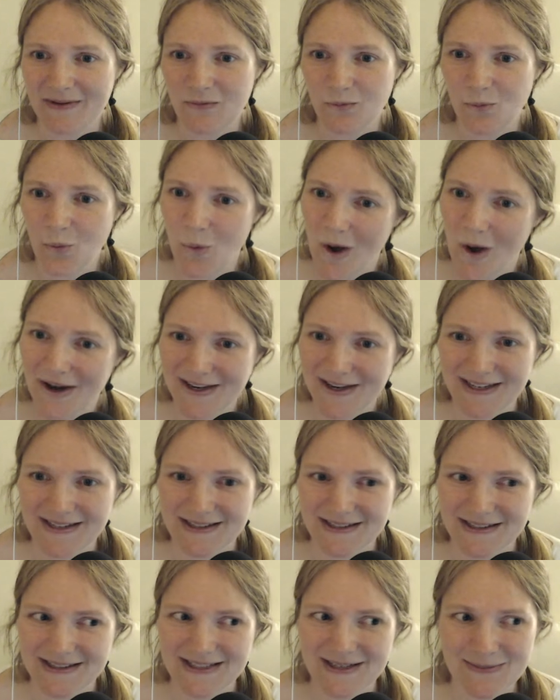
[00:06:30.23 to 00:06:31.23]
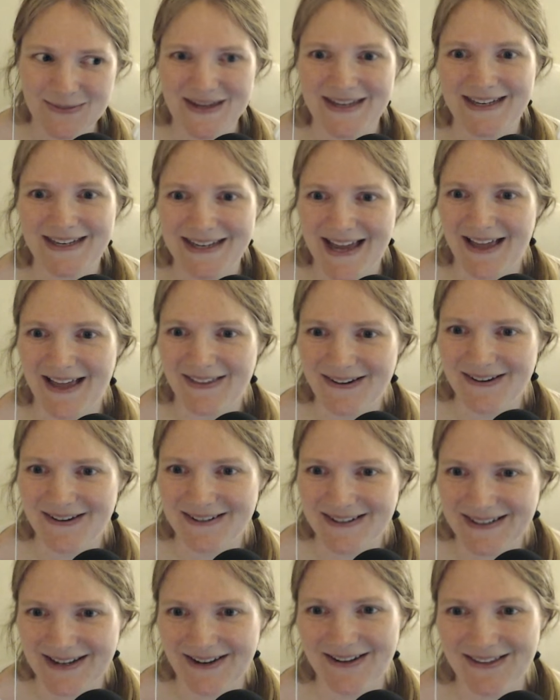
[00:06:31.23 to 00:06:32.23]
wanted to be together.
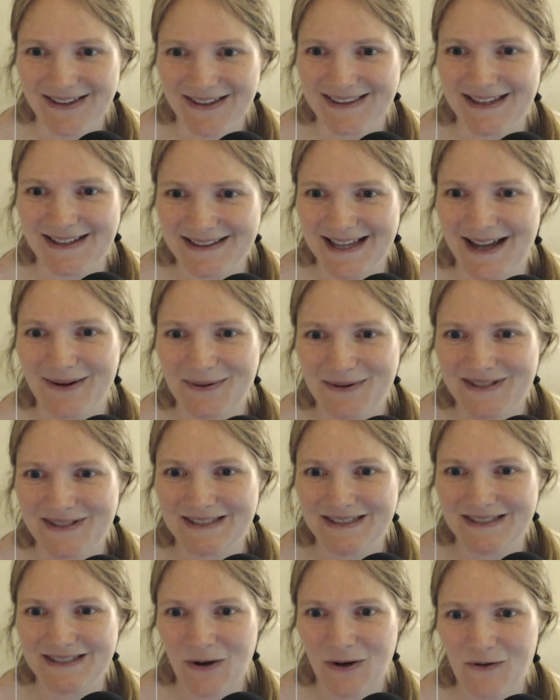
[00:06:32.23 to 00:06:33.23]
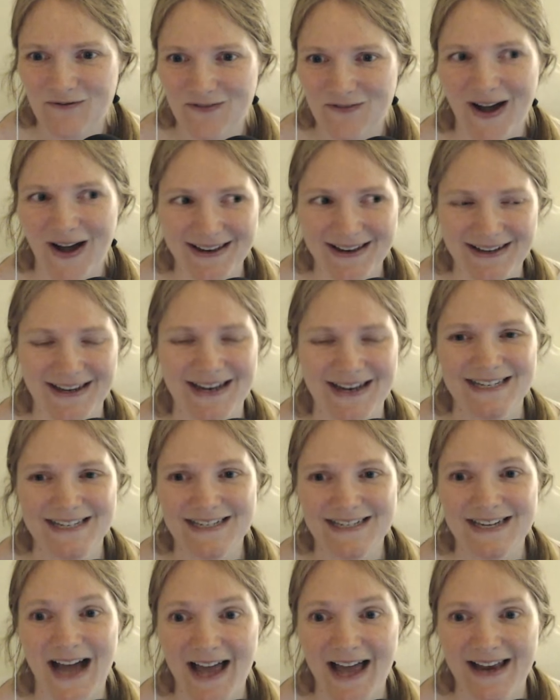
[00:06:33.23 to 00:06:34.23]
I thought that was so fun. I did
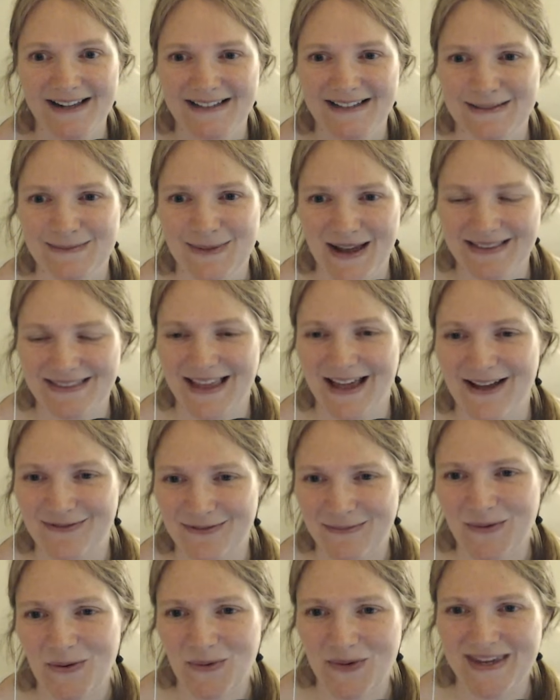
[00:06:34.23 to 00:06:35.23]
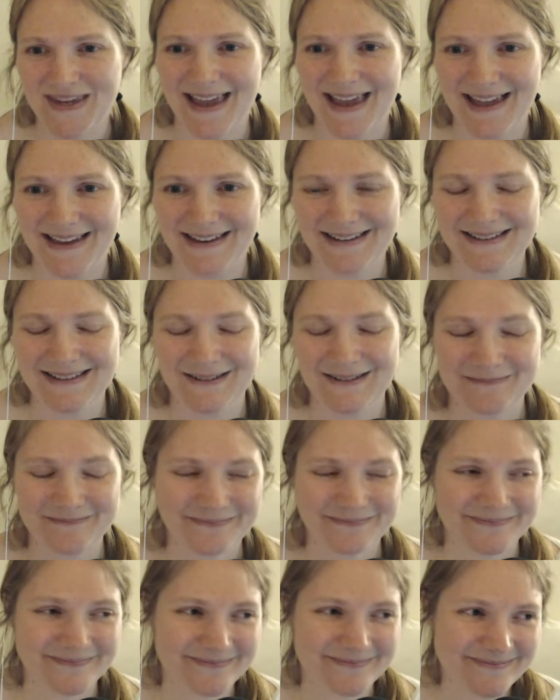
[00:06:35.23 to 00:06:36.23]
not expect that from the weekend.
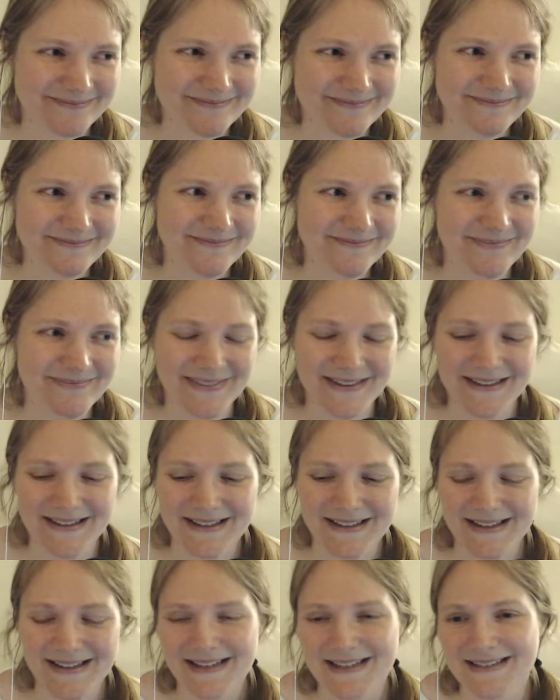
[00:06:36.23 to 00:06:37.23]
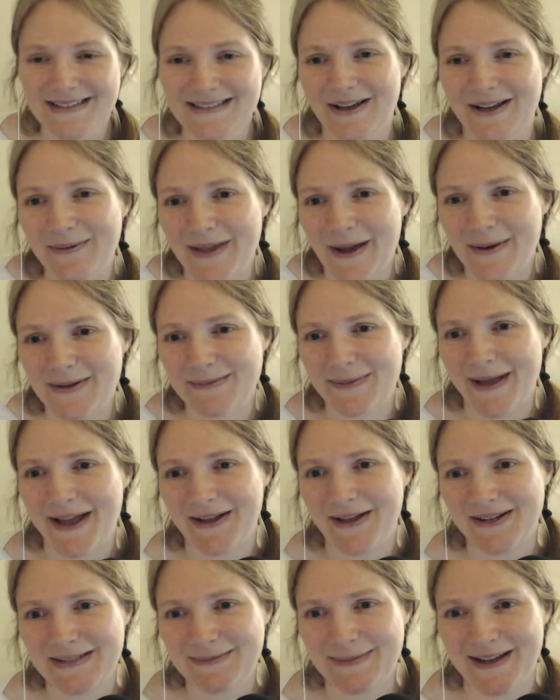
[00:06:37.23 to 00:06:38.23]
So that was my
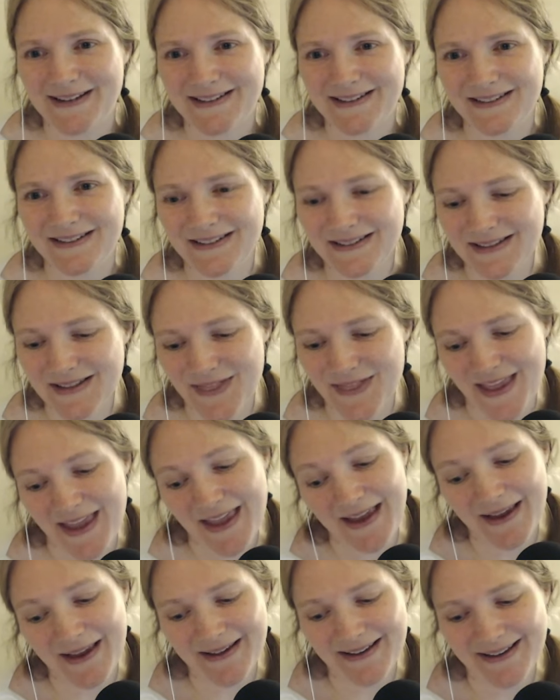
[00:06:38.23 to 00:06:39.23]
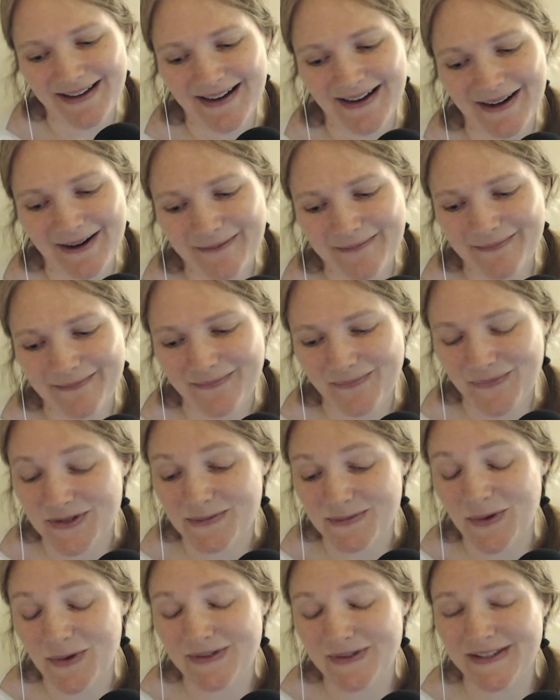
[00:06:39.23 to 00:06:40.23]
unexpected thing,
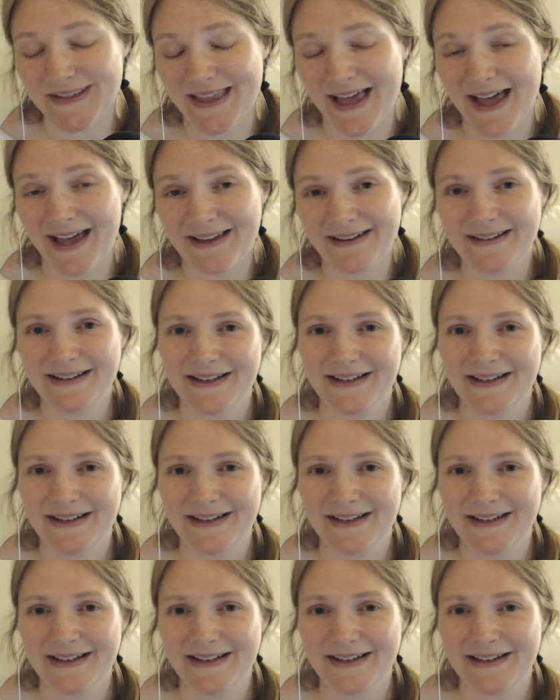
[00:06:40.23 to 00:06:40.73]
was mostly that.